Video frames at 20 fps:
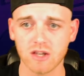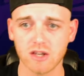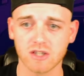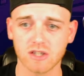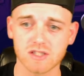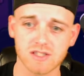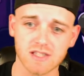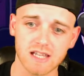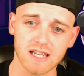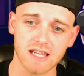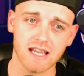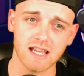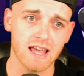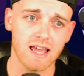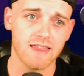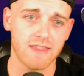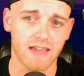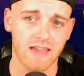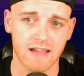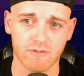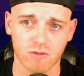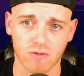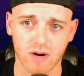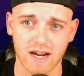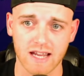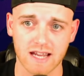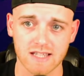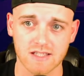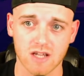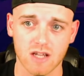And you can see they have
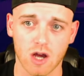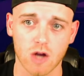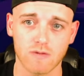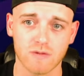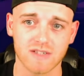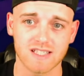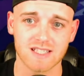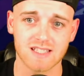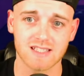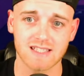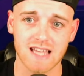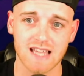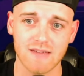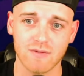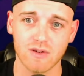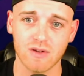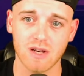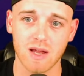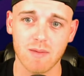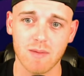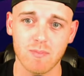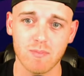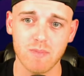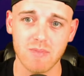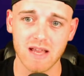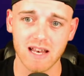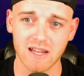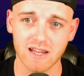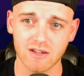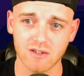raised over $7
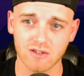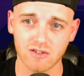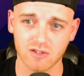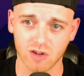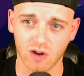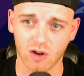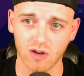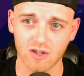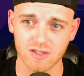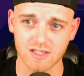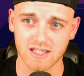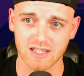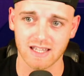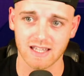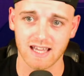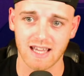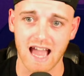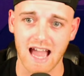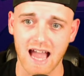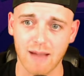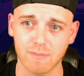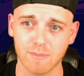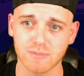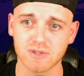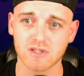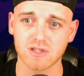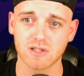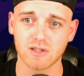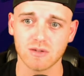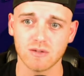million here.
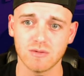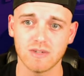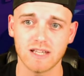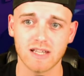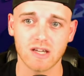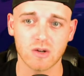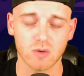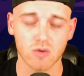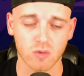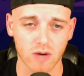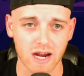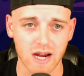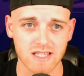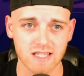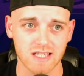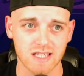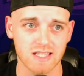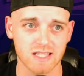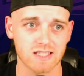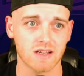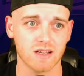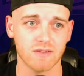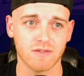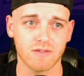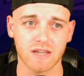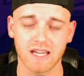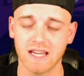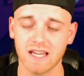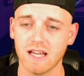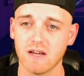Absolutely crazy
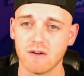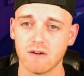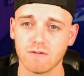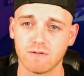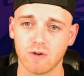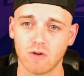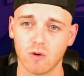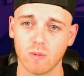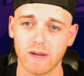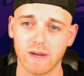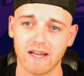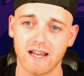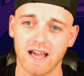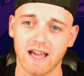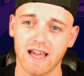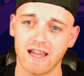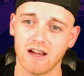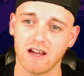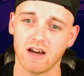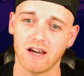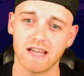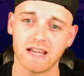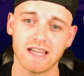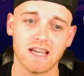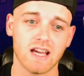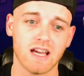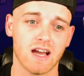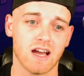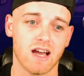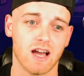stuff here for Wiener AI.
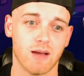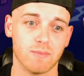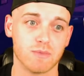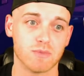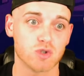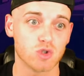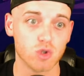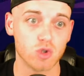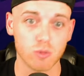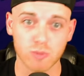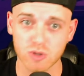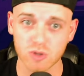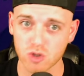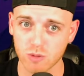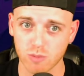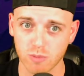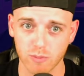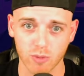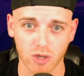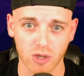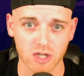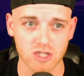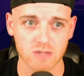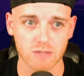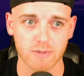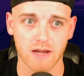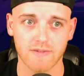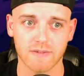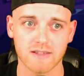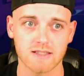I'm super, super
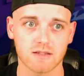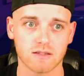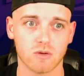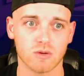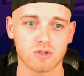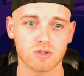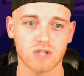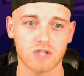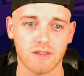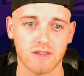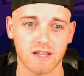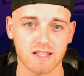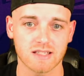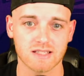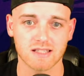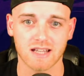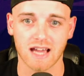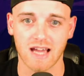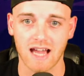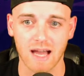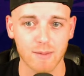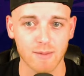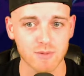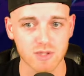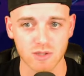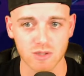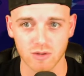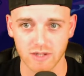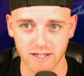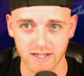bullish about this launch. I think it's going to
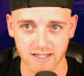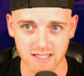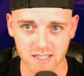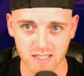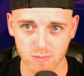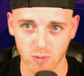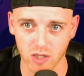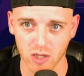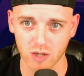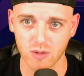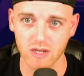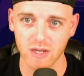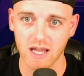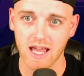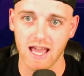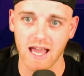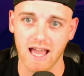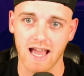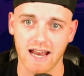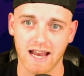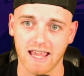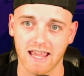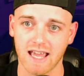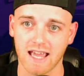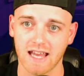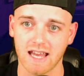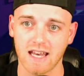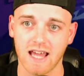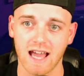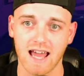absolutely explode. And
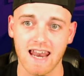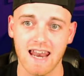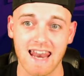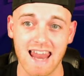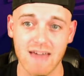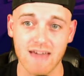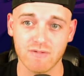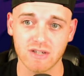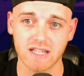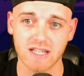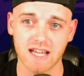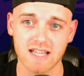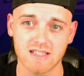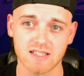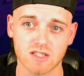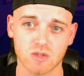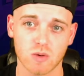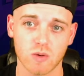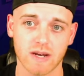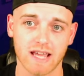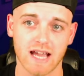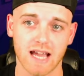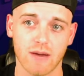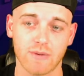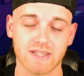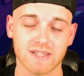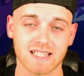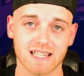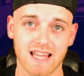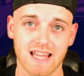again, 11 days and 20
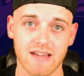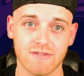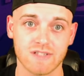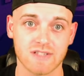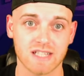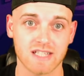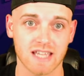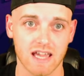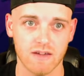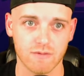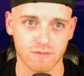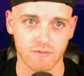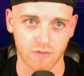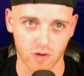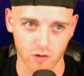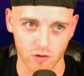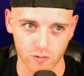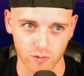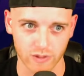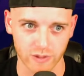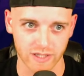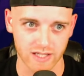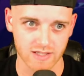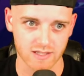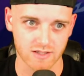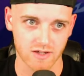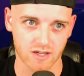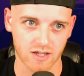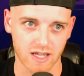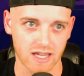hours left to get involved with
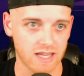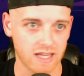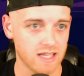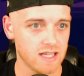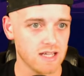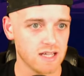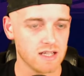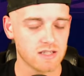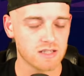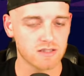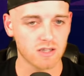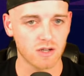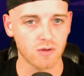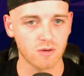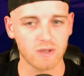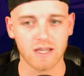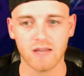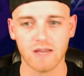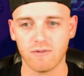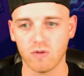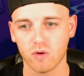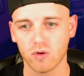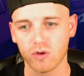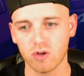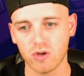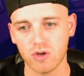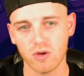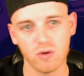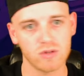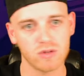this, okay? So if you're
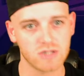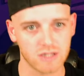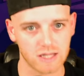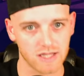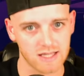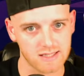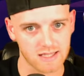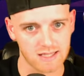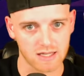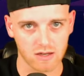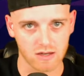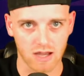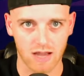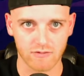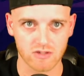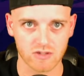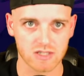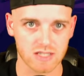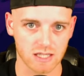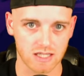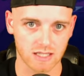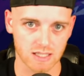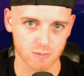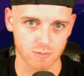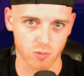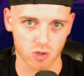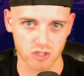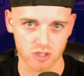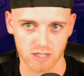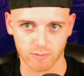new to this and you haven't seen
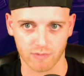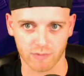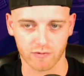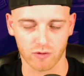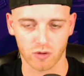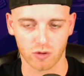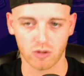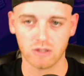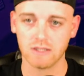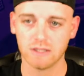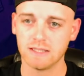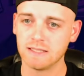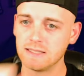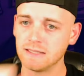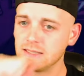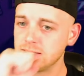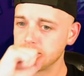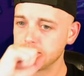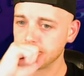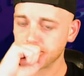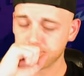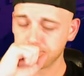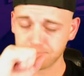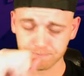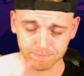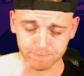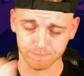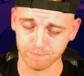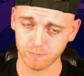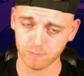this project before,
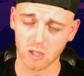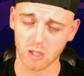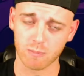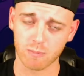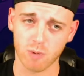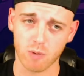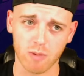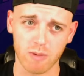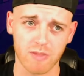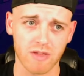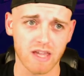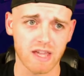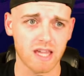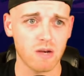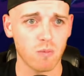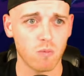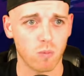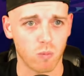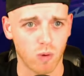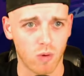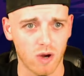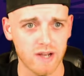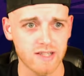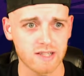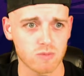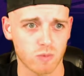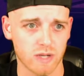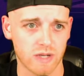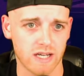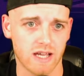you're probably thinking, what
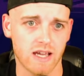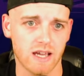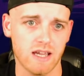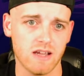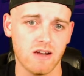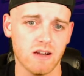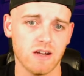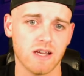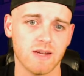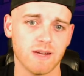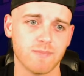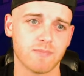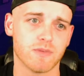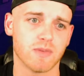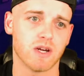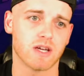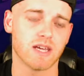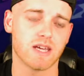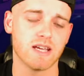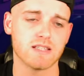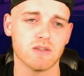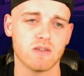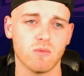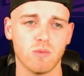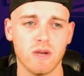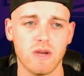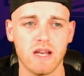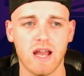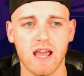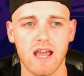is Wiener AI? Okay, so
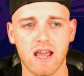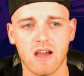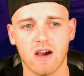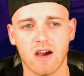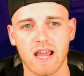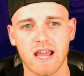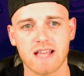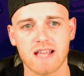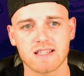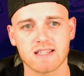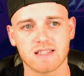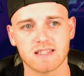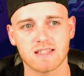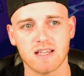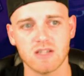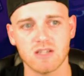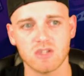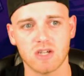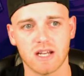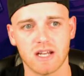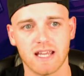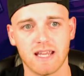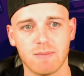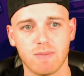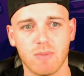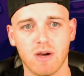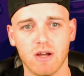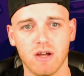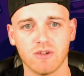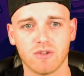Wiener AI is
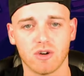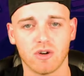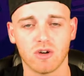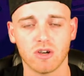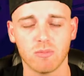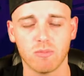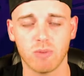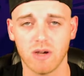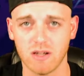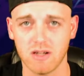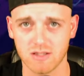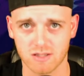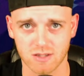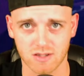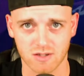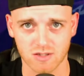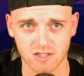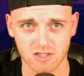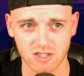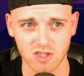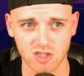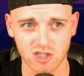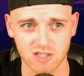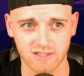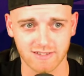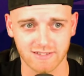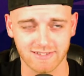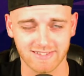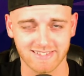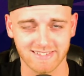essentially part dog, part sausage,